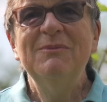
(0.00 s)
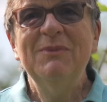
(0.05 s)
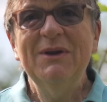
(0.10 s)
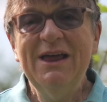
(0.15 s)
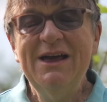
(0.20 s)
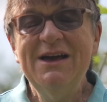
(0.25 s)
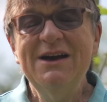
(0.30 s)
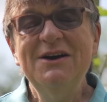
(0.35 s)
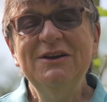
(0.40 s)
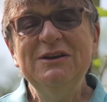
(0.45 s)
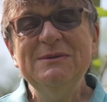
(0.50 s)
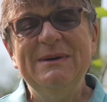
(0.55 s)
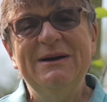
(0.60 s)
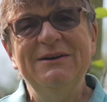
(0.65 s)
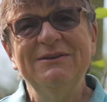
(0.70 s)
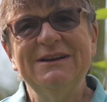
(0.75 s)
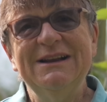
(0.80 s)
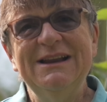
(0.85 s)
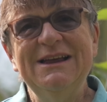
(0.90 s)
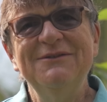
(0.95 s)
When I heard
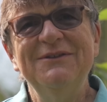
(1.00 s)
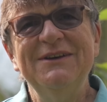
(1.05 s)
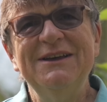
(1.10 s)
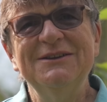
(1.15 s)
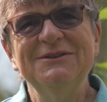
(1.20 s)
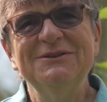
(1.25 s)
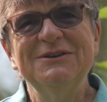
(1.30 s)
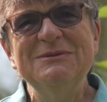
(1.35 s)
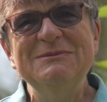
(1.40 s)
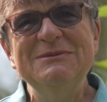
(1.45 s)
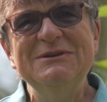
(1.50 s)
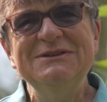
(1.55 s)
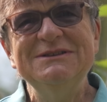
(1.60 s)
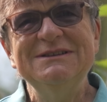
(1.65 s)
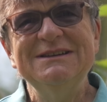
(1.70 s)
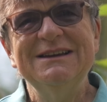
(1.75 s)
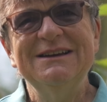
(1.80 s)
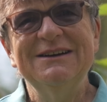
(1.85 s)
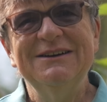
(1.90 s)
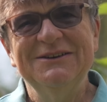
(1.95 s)
about Claver Hill
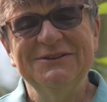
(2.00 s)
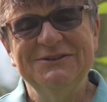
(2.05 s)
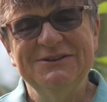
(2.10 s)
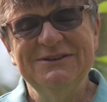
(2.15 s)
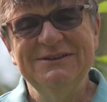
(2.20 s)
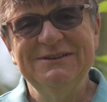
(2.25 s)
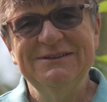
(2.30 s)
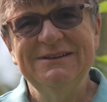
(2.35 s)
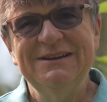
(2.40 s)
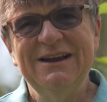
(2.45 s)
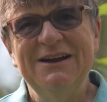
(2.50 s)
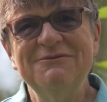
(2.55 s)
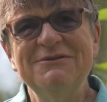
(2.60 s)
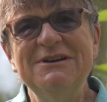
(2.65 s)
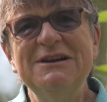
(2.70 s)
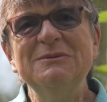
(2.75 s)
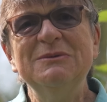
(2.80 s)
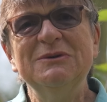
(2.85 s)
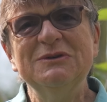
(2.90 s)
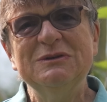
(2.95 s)
Community Garden, I
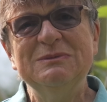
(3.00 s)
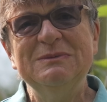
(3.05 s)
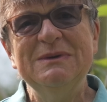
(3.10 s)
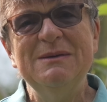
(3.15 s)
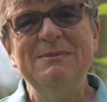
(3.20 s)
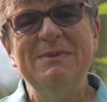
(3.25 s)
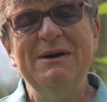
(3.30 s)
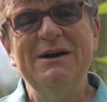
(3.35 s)
really wanted to be a